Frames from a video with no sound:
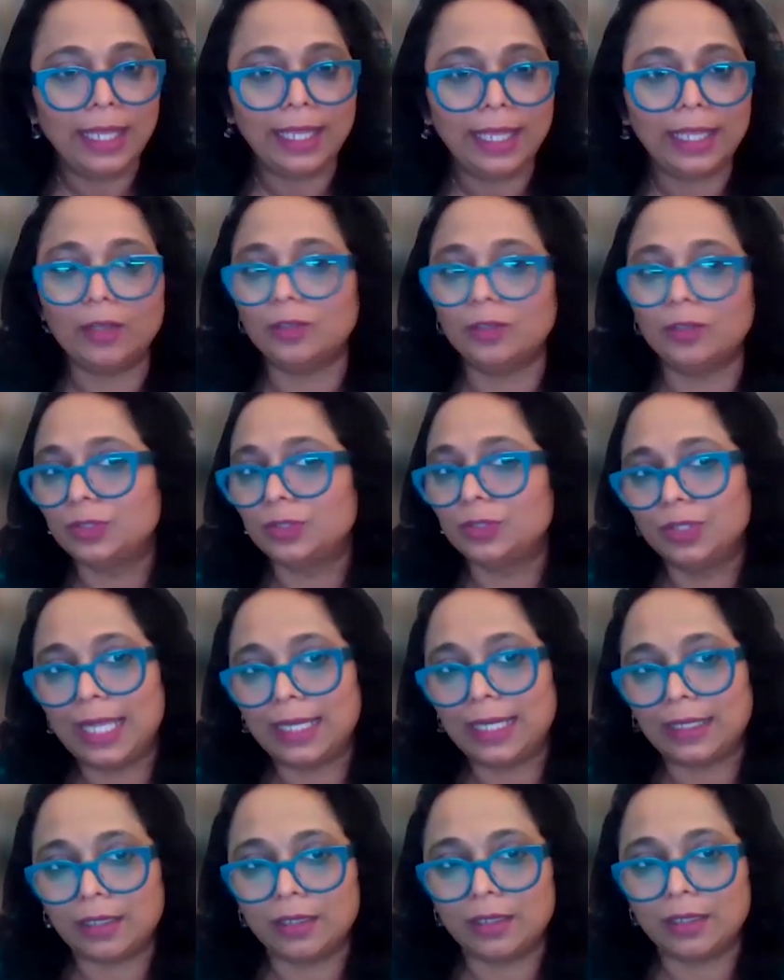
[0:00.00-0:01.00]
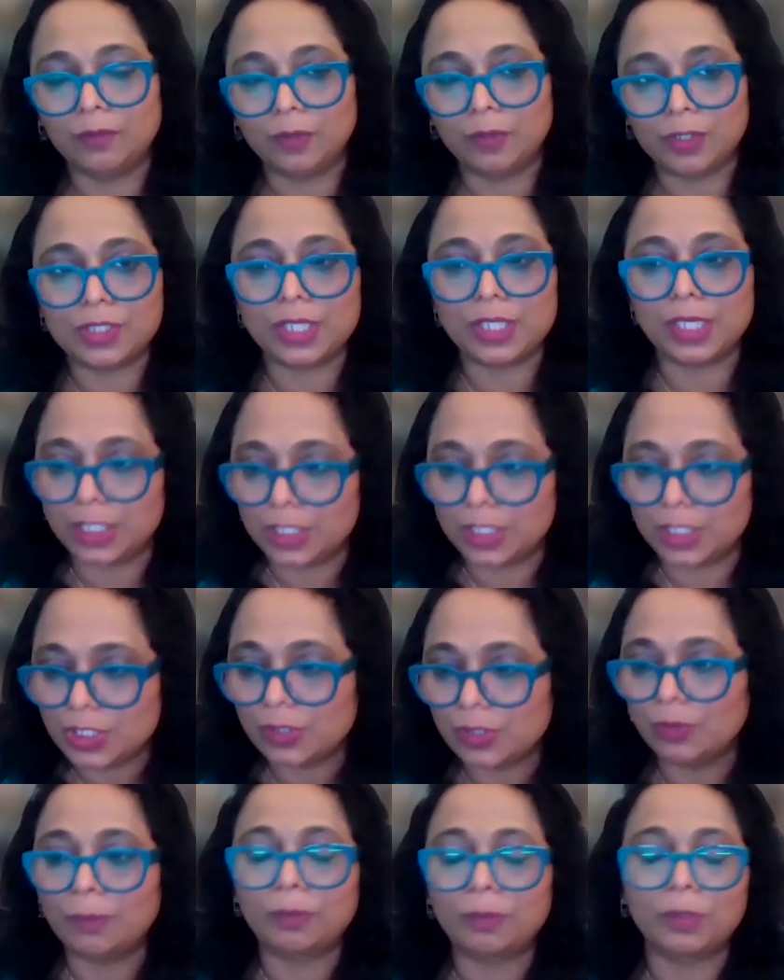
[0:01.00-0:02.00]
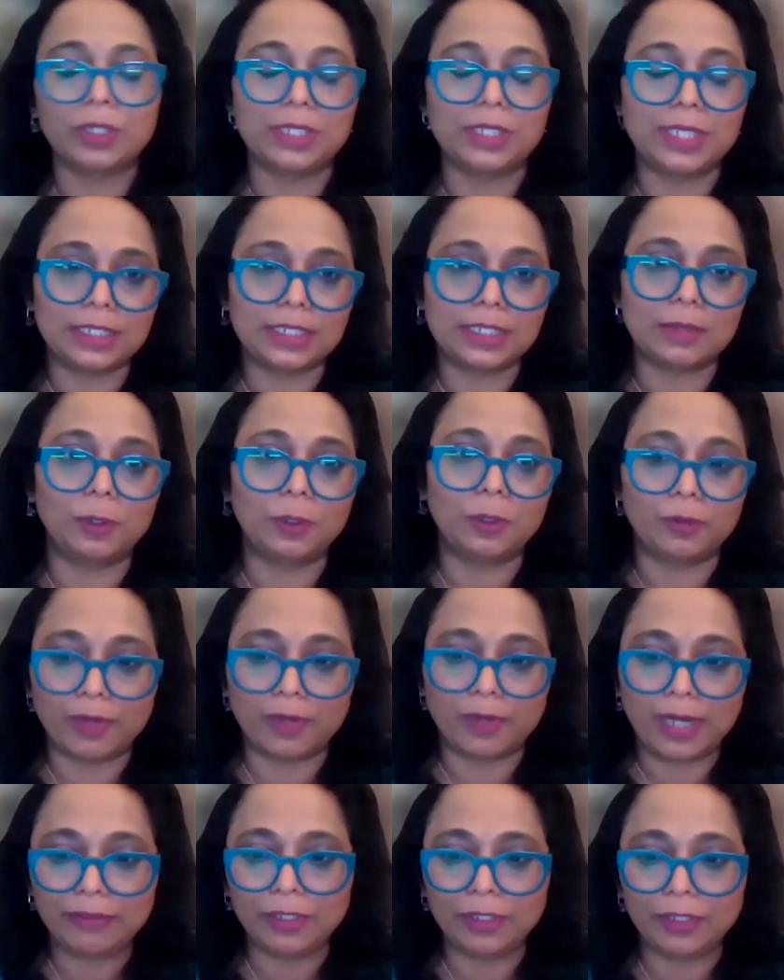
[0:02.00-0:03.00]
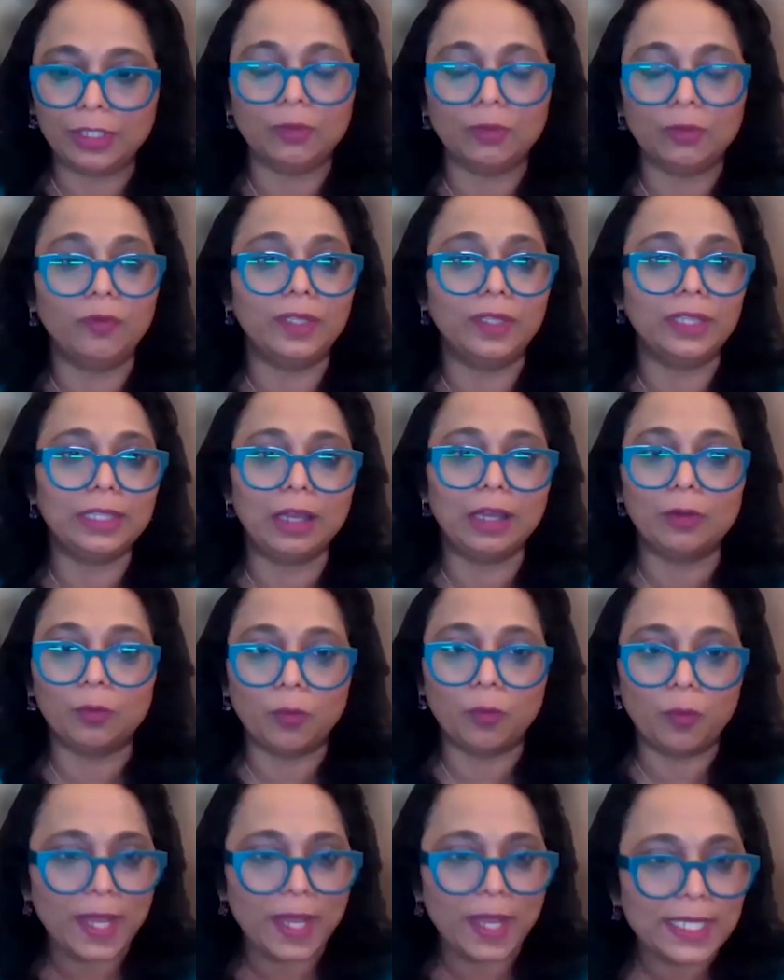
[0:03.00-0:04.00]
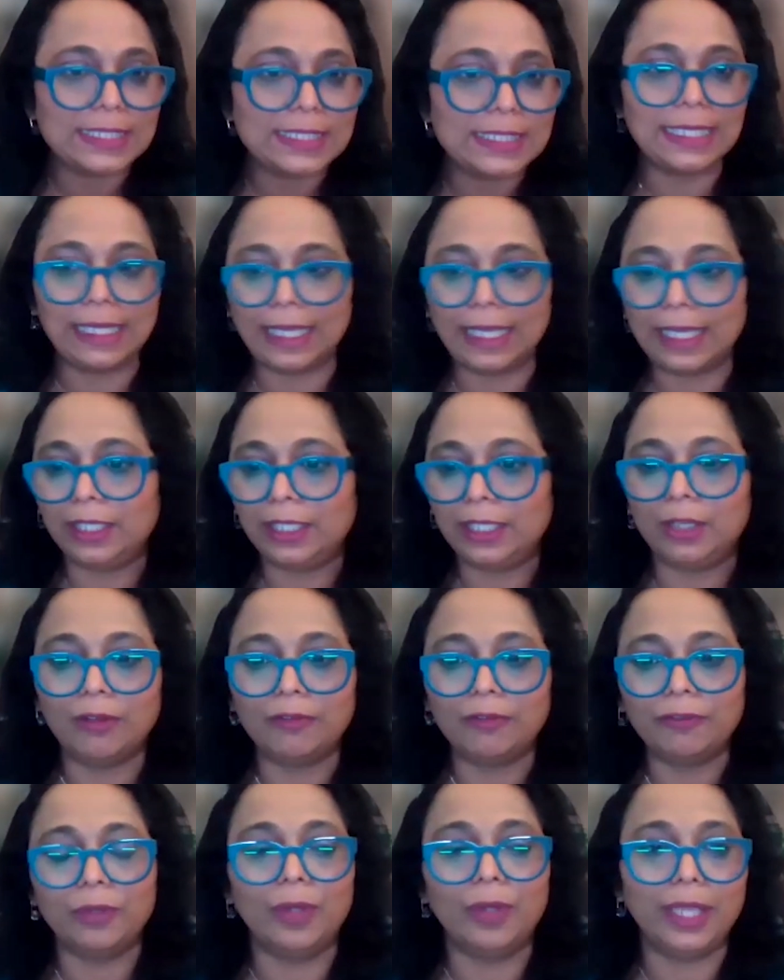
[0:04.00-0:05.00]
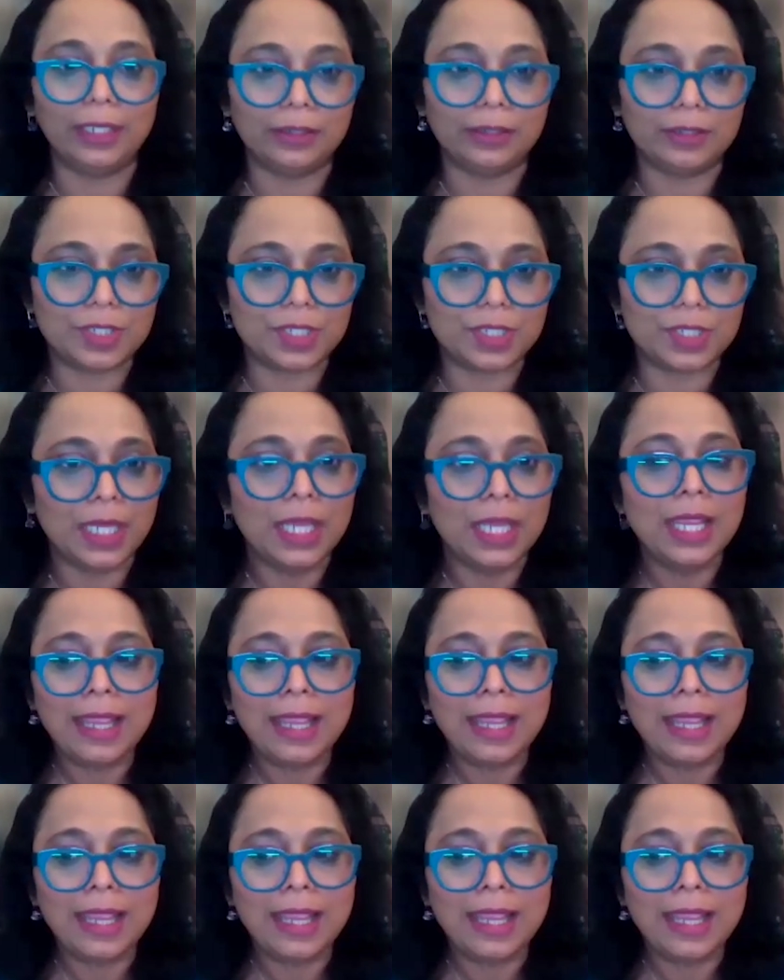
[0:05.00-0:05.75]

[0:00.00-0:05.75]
And also that converts into a predictable revenue without wasting any of your energy.